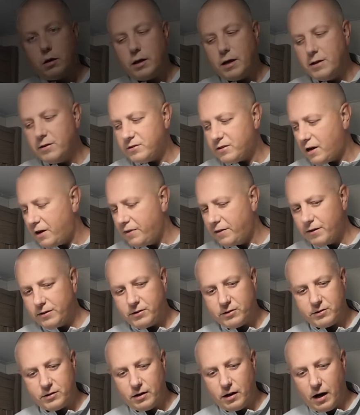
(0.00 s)
Inside
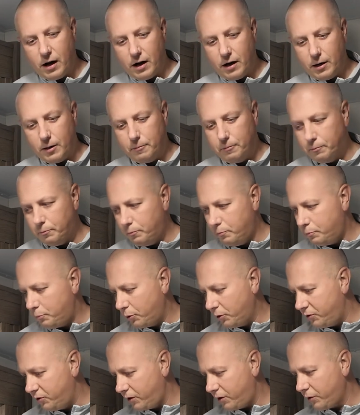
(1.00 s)
this
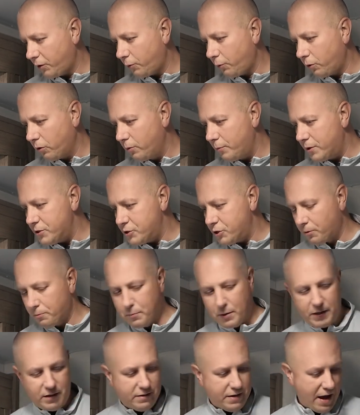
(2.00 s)
particular room is your
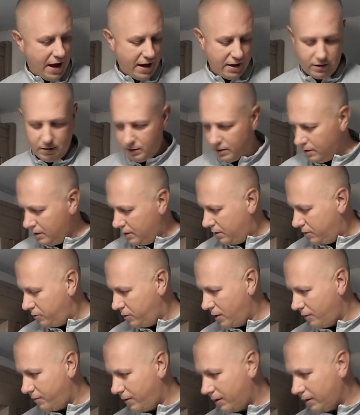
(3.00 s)
mid-den. You
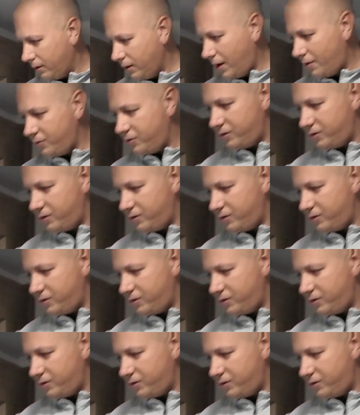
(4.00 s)
have a love